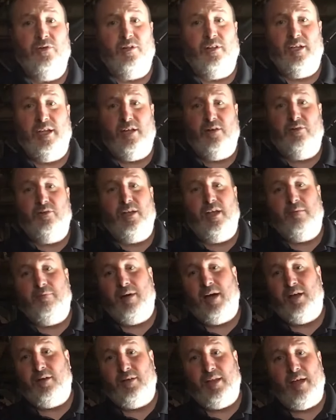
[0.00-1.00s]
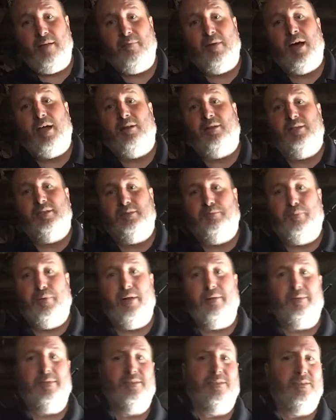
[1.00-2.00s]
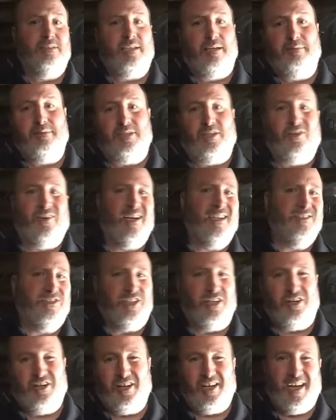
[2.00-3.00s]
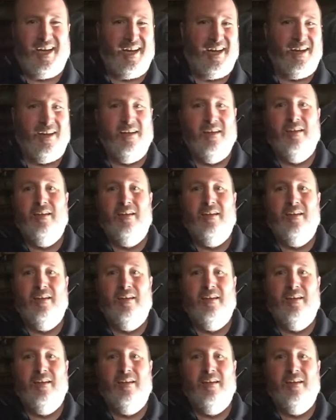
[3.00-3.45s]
to leak on that model is pretty much the same as a Grand Cherokee.